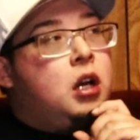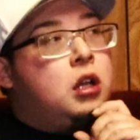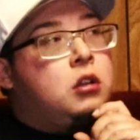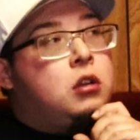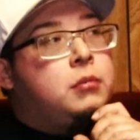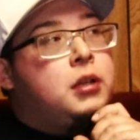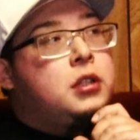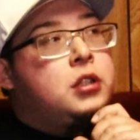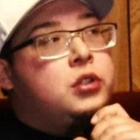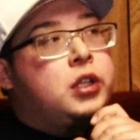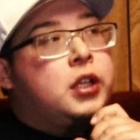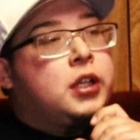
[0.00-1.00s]
A little bit,
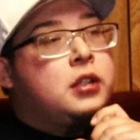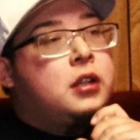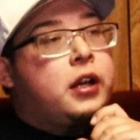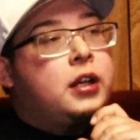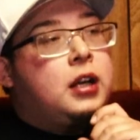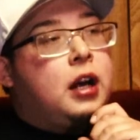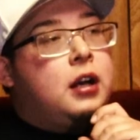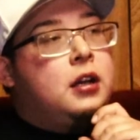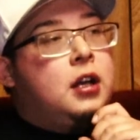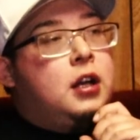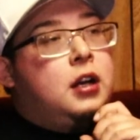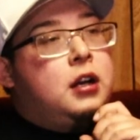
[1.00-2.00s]
just thinking like,
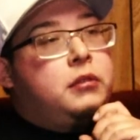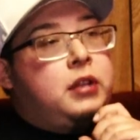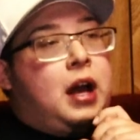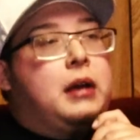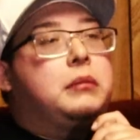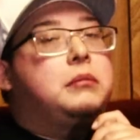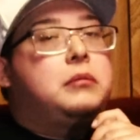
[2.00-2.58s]
not